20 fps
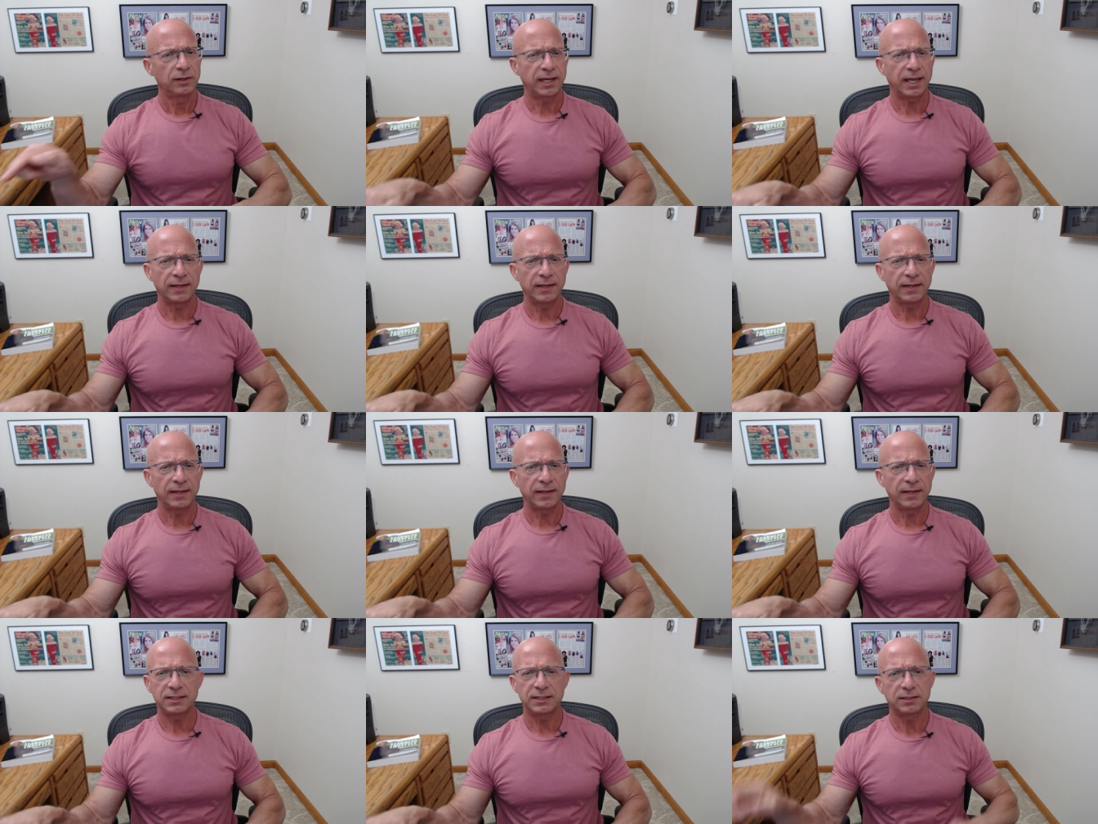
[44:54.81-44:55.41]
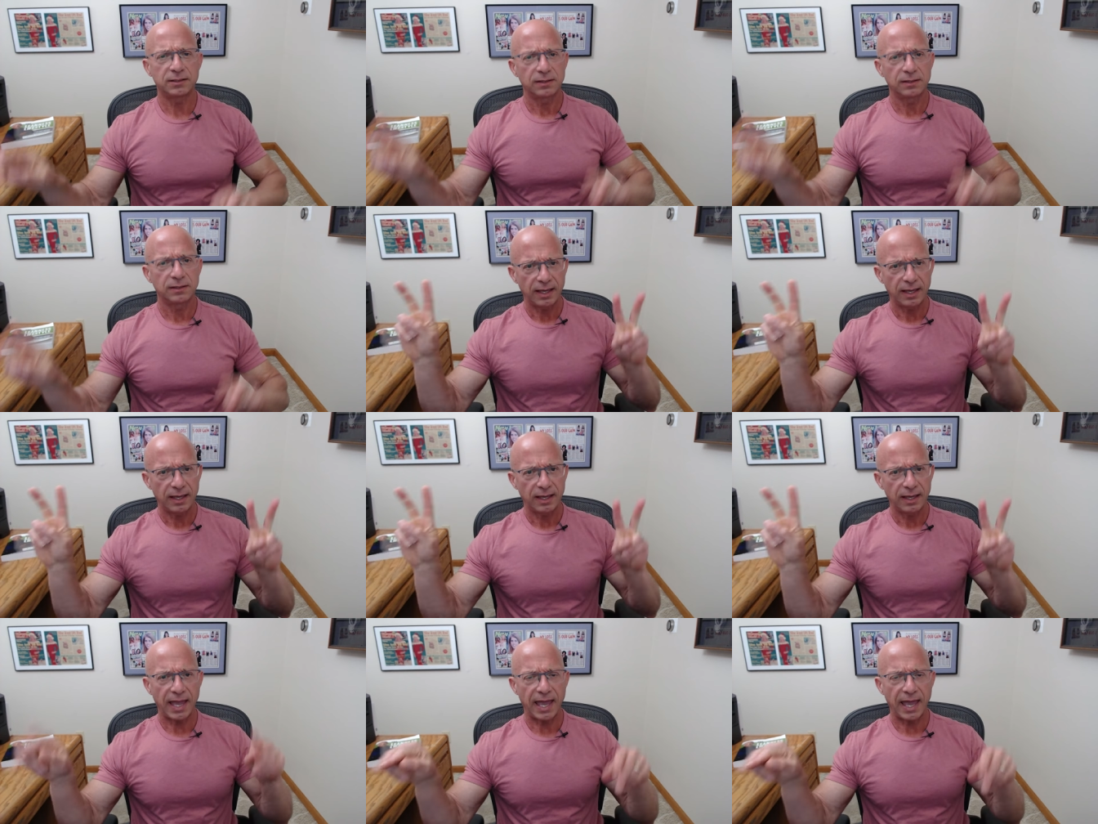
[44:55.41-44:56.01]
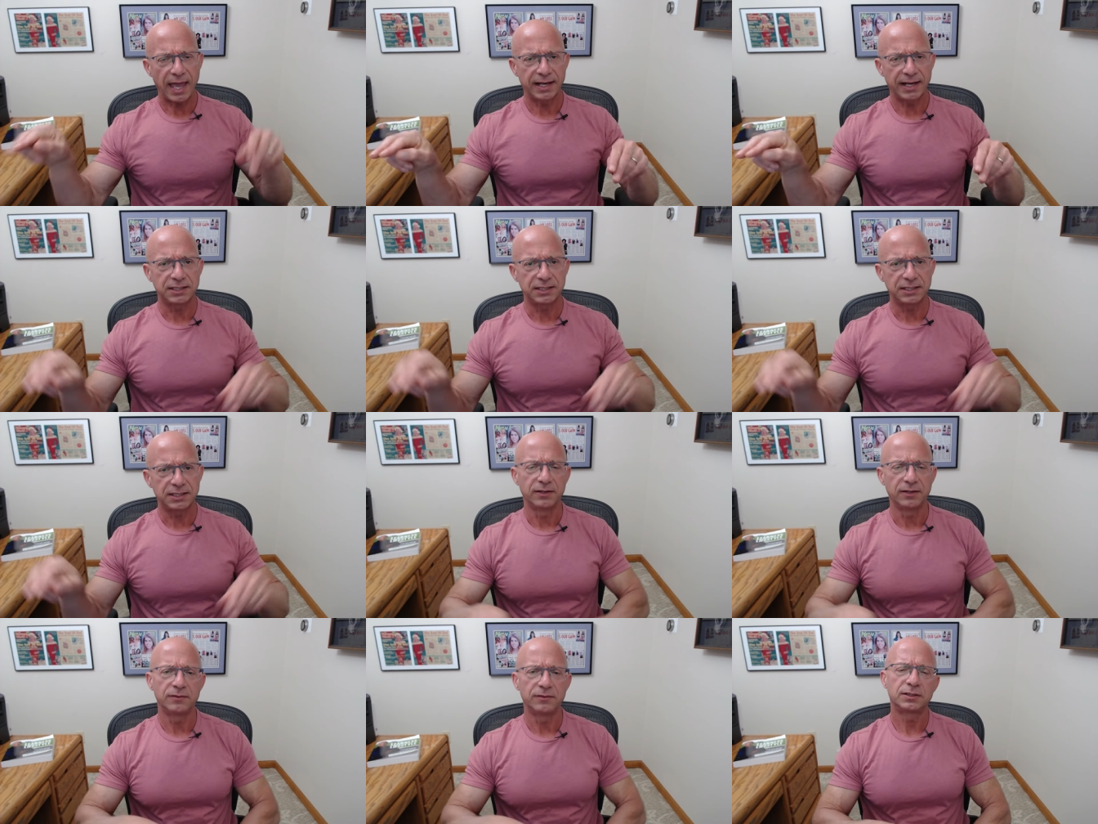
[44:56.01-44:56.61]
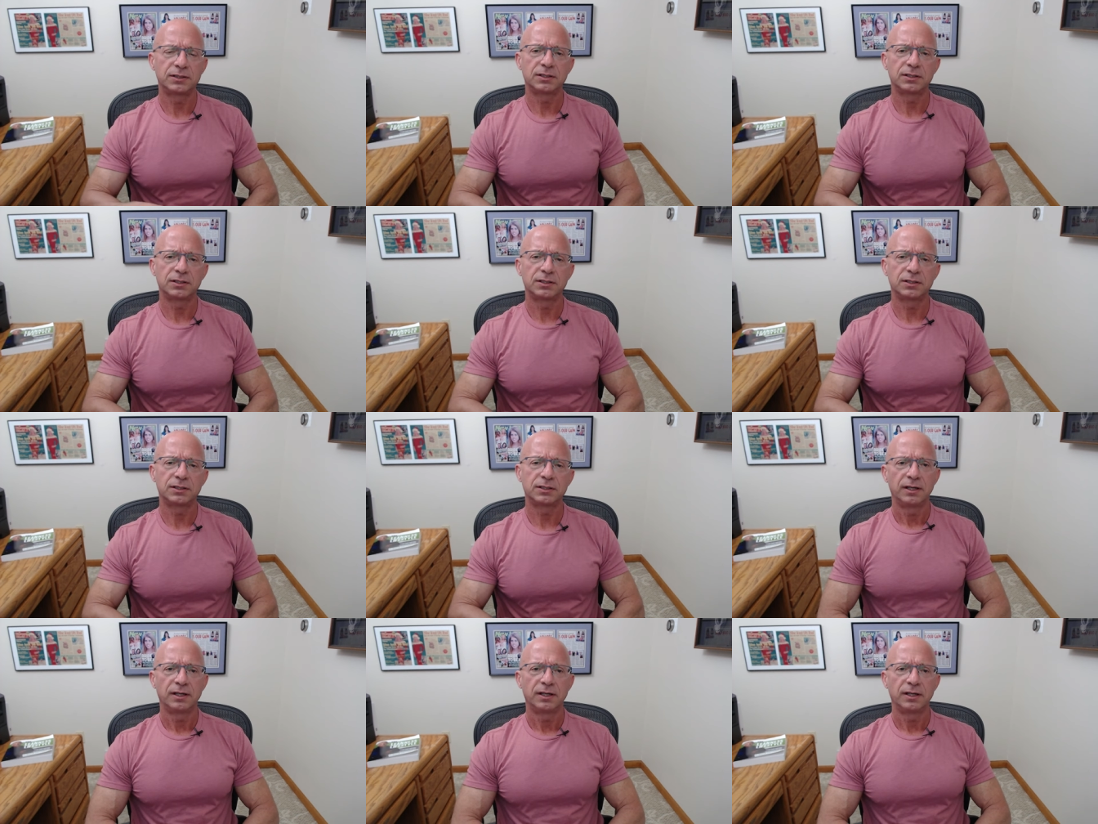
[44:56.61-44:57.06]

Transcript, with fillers: can these additives